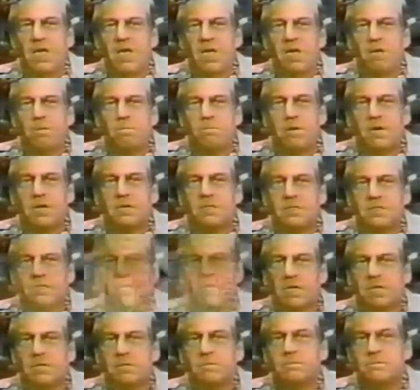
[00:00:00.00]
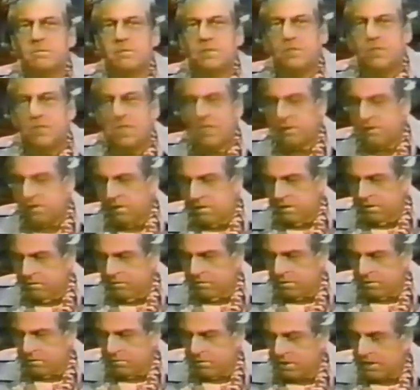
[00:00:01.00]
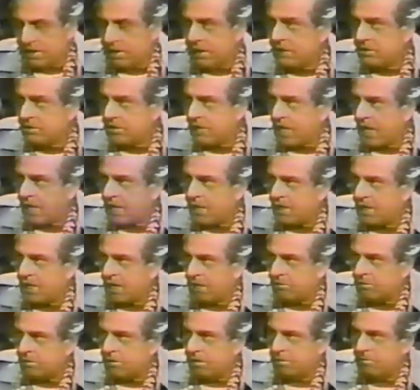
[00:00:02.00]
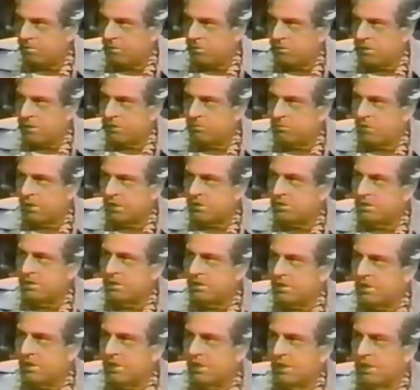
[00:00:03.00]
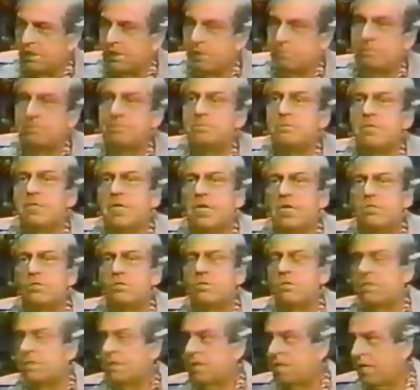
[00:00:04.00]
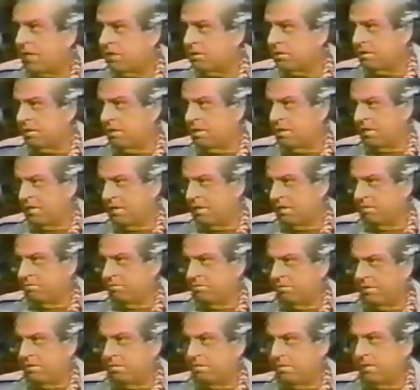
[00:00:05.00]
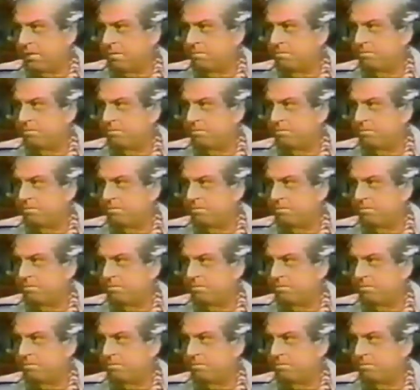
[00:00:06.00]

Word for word: But uh, Jed Hoover, when he decided I was on my way to Washington to kill him, issued a national alert for me,